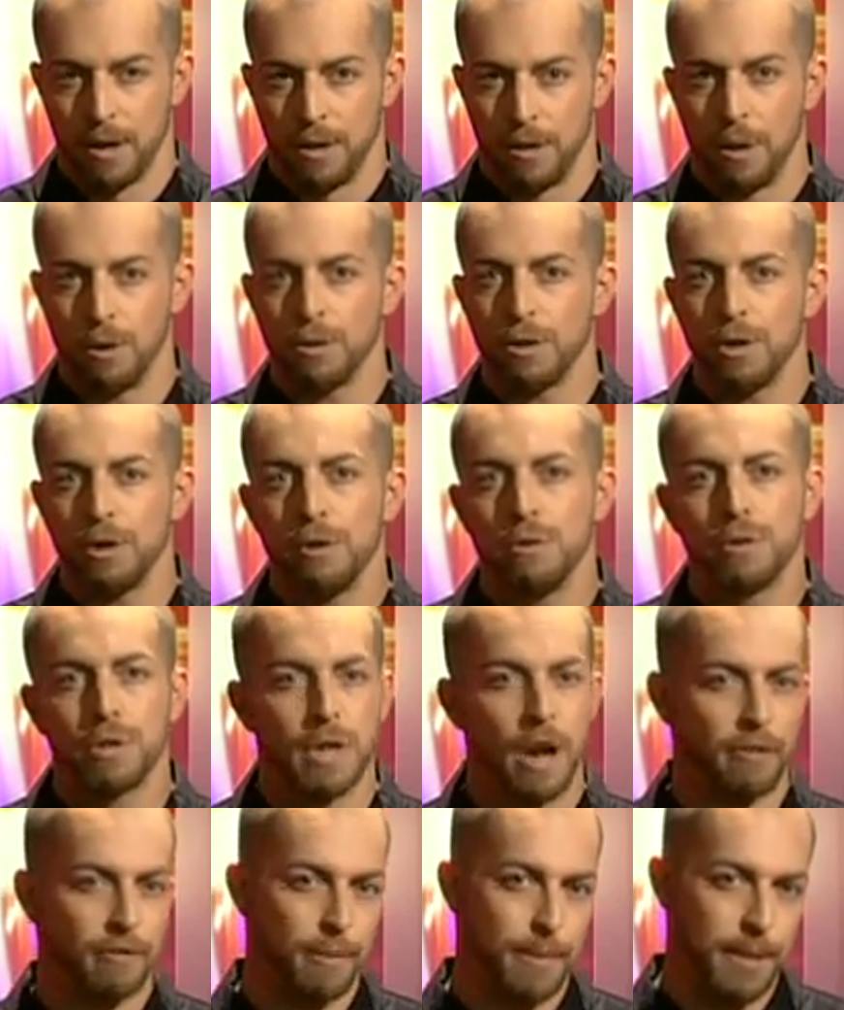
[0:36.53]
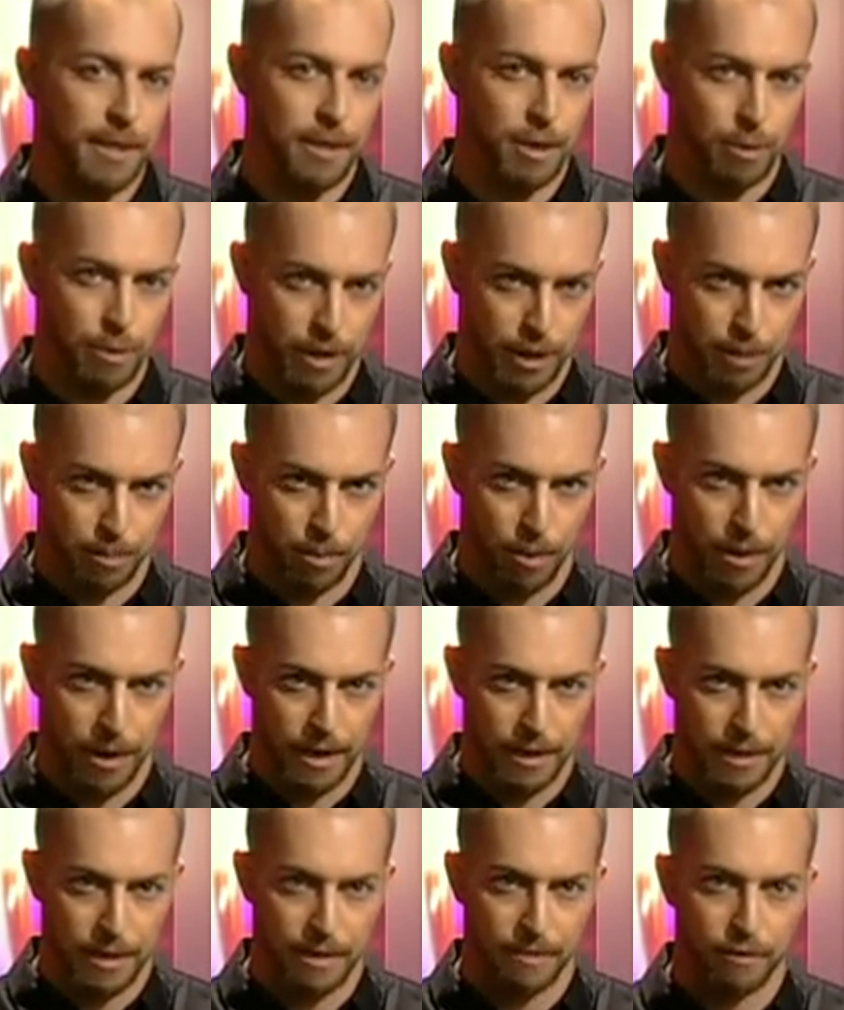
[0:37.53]
Those who use government to exploit
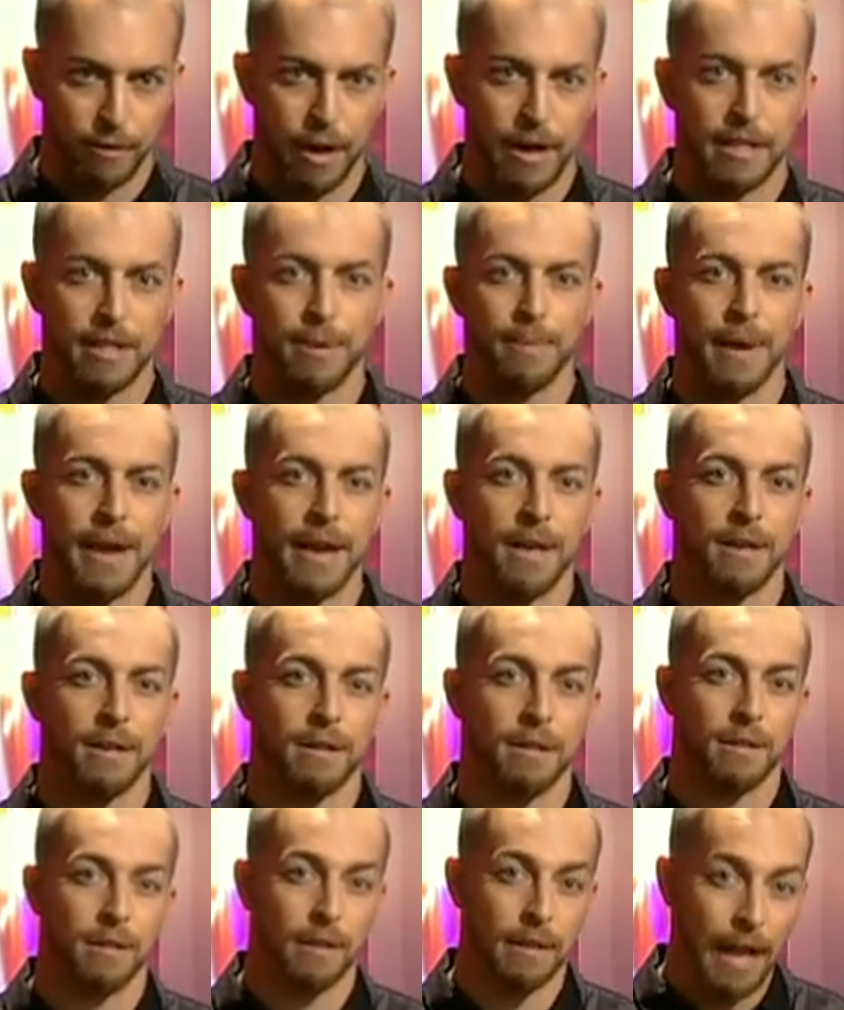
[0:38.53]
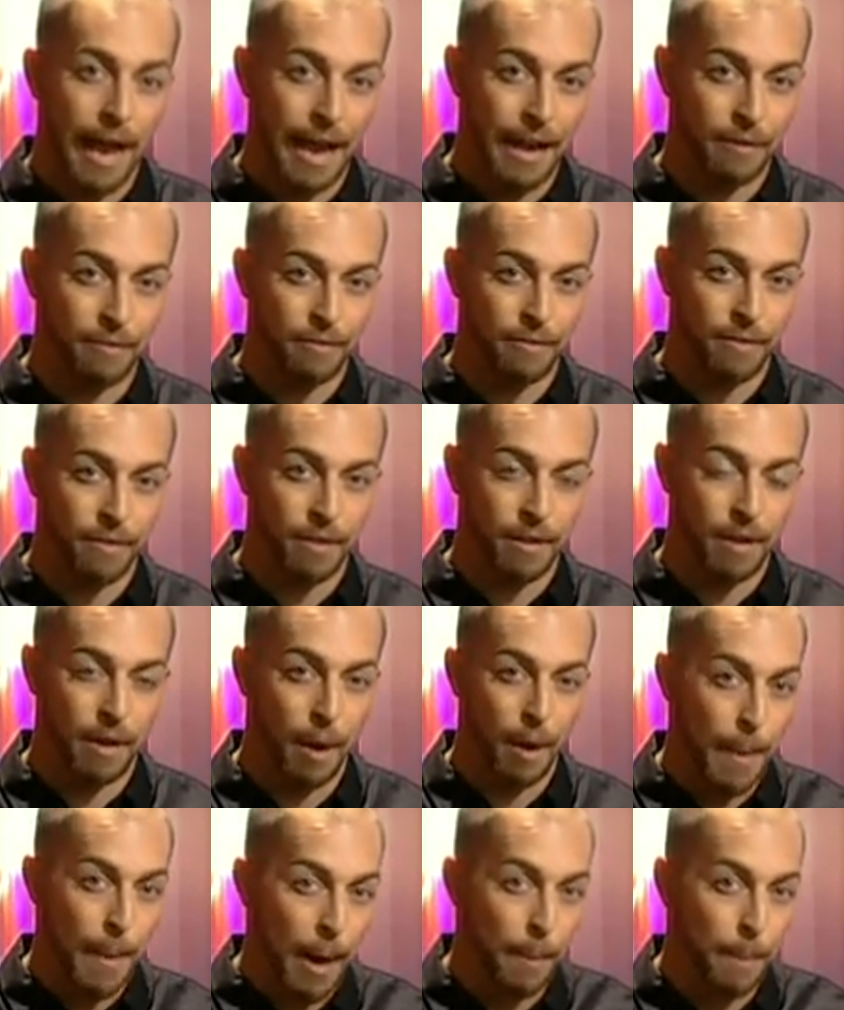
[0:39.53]
us have tried to make life
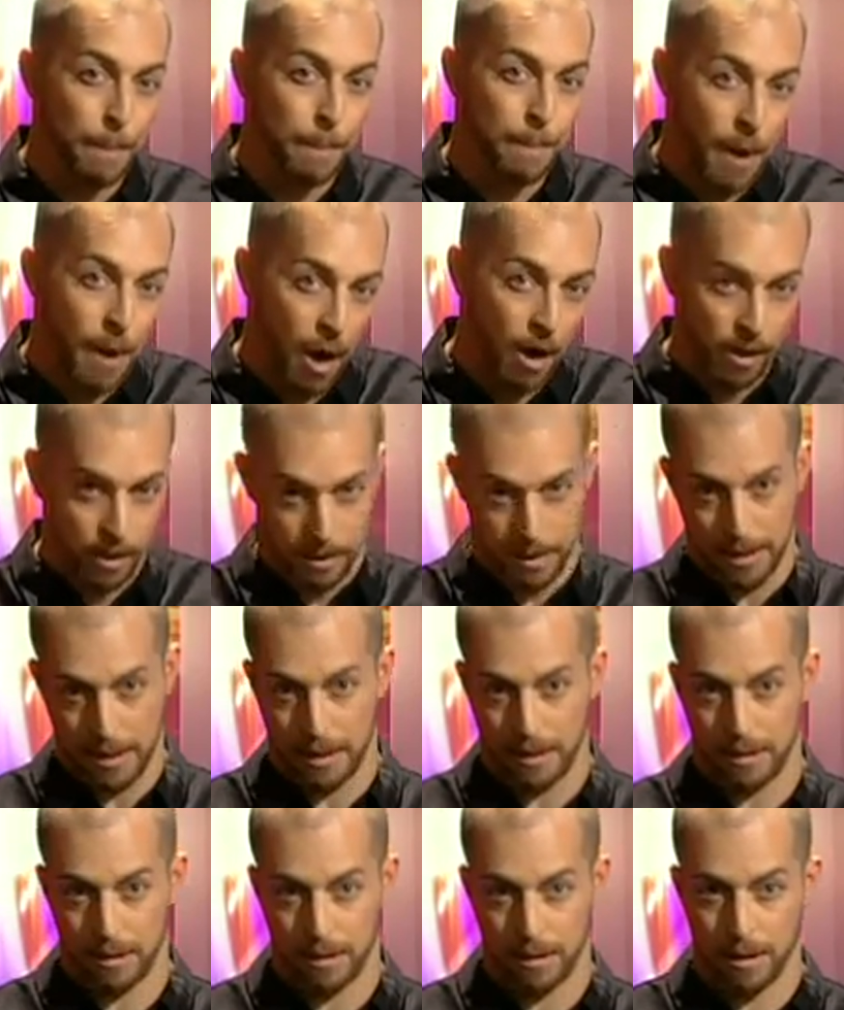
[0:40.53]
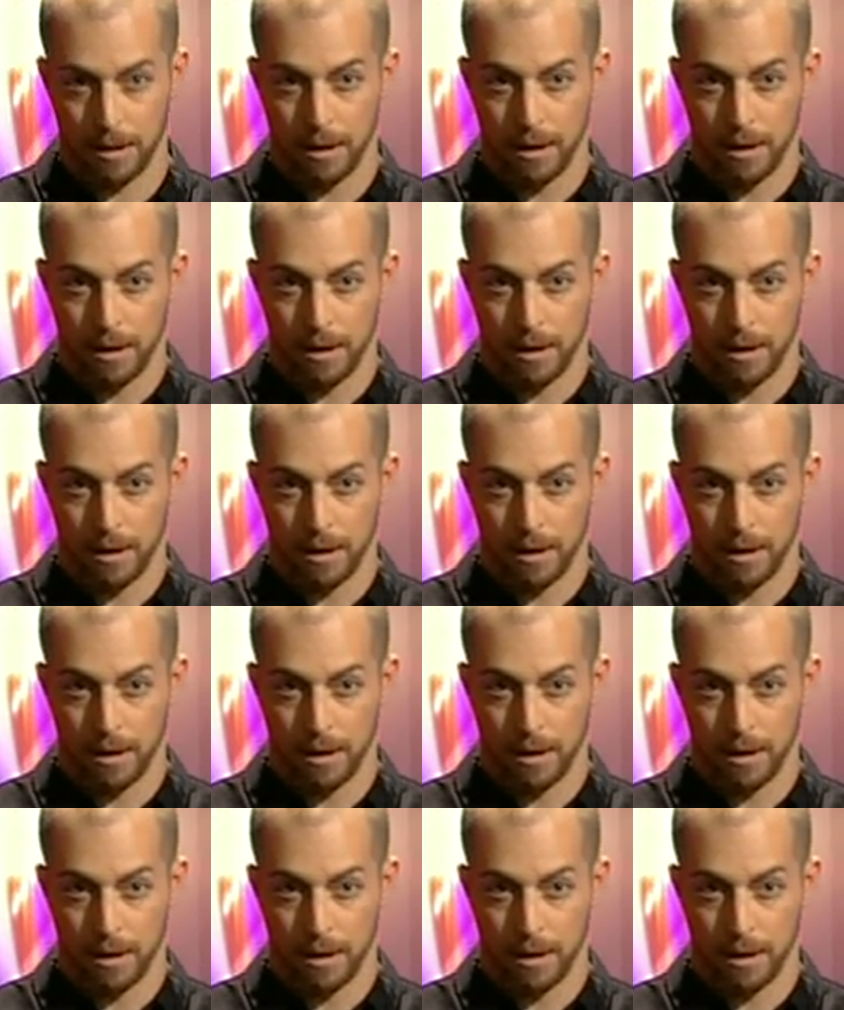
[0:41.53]
about politics.